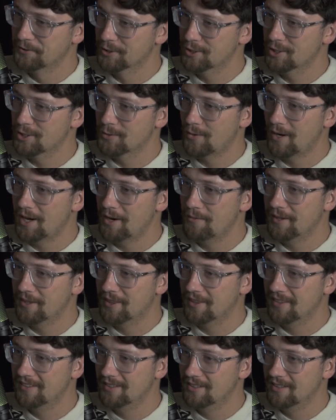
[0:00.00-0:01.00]
swat
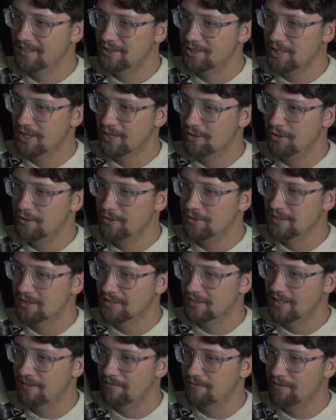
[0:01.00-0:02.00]
with Sengun's
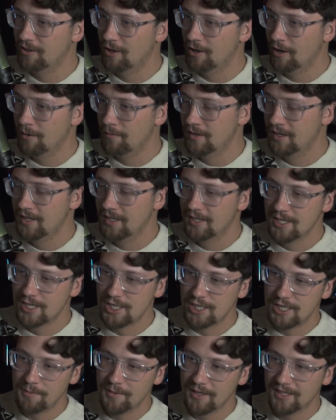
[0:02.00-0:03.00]
left arm.
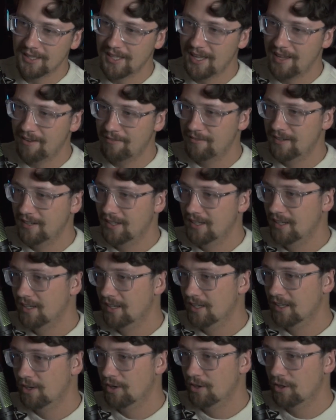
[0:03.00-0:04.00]
Shimmy left.
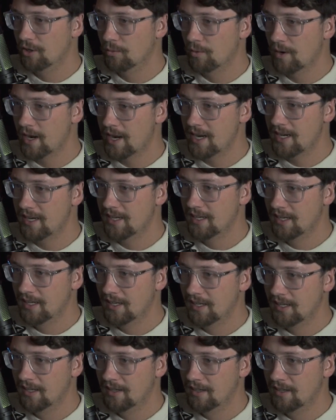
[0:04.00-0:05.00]
Go to the right.
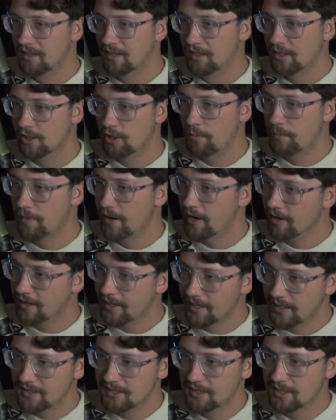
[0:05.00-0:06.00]
Gobert
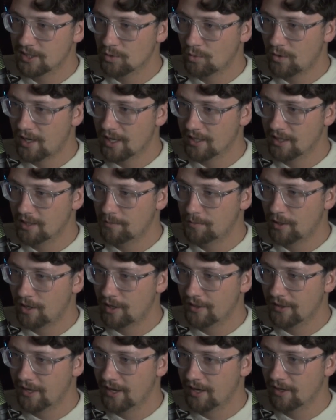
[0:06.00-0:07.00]
gets the swat on the
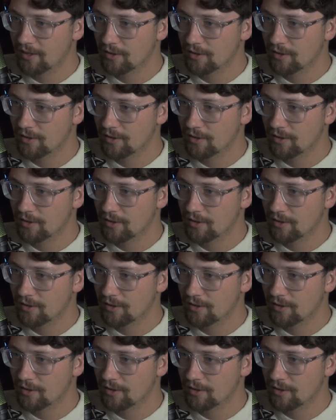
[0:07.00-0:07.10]
ball there.